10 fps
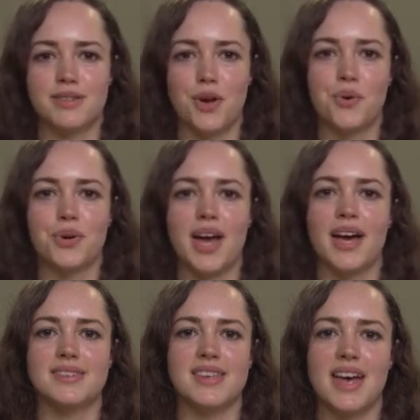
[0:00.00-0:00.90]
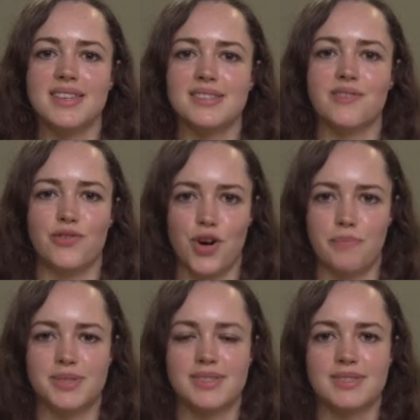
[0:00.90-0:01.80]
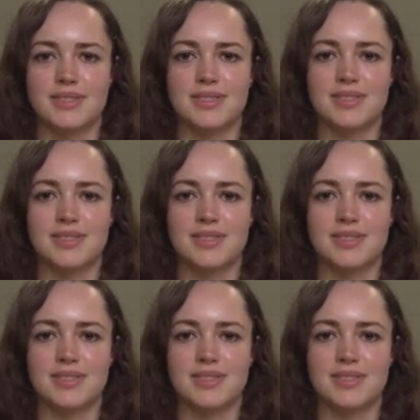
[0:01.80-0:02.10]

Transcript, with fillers: known as S verbs.